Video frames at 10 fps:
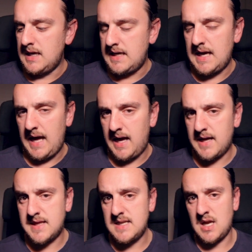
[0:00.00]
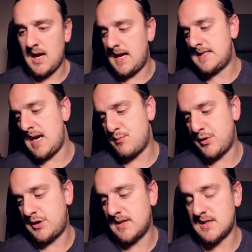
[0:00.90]
Yeah, at these higher
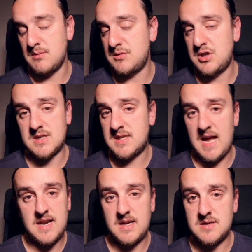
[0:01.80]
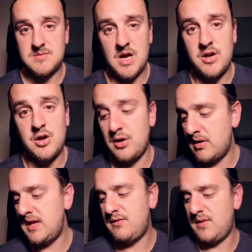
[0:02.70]
temperatures I'm just getting an
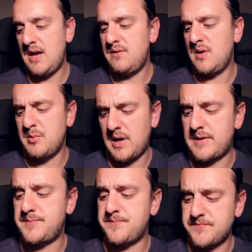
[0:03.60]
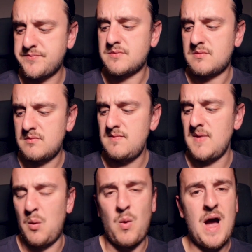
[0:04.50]
earthy flavour, but
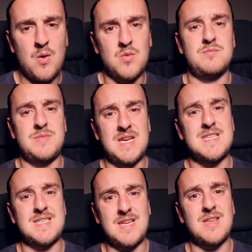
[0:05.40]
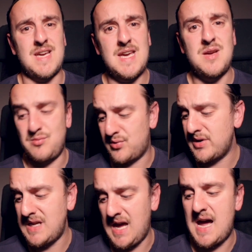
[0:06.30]
wow, it's still hitting
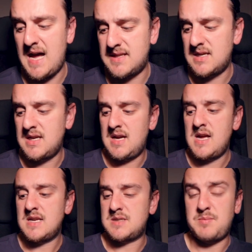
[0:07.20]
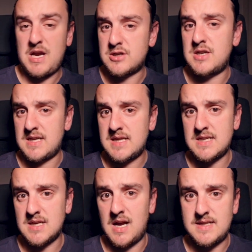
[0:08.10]
pretty hard, especially at
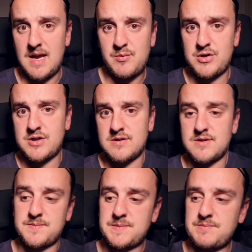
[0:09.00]
these high temperatures.